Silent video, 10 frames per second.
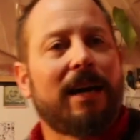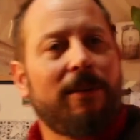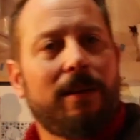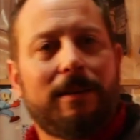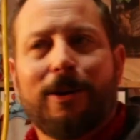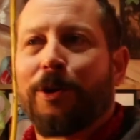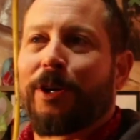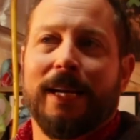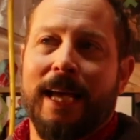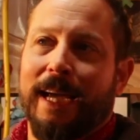love it or
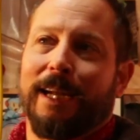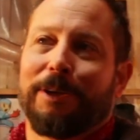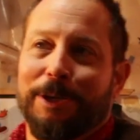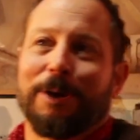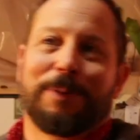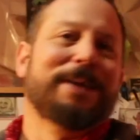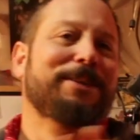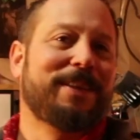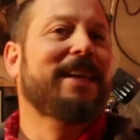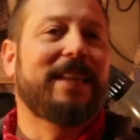you're gonna hate it, you know,
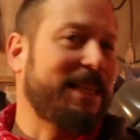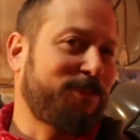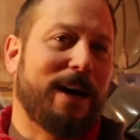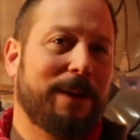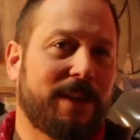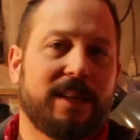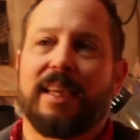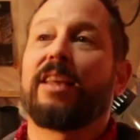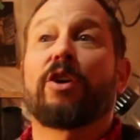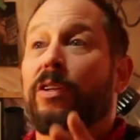because, and that's fine, because
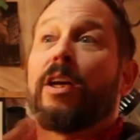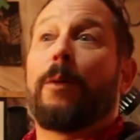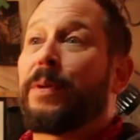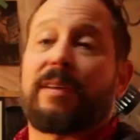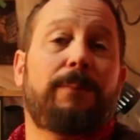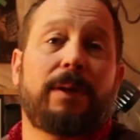either, you know, some